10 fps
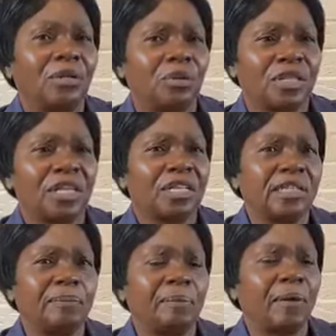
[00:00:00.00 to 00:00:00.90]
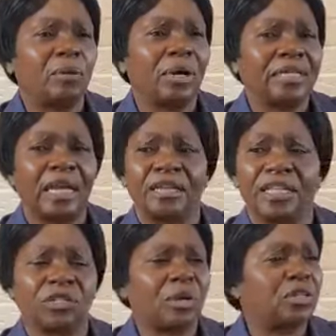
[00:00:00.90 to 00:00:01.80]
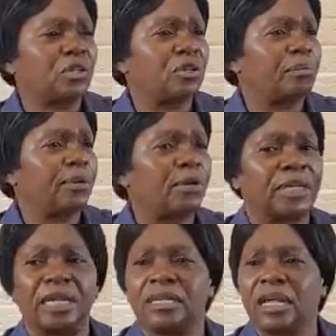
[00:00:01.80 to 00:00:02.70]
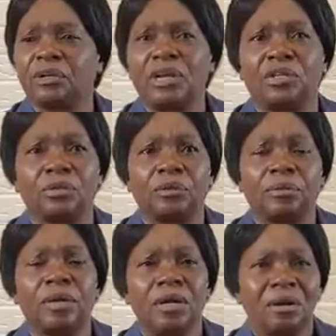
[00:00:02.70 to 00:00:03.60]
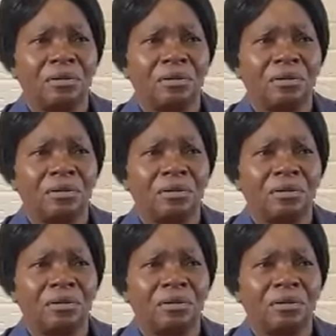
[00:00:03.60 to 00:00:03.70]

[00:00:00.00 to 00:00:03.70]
Where do you think these people who are saying, this one shouldn't be ordained, that one should do?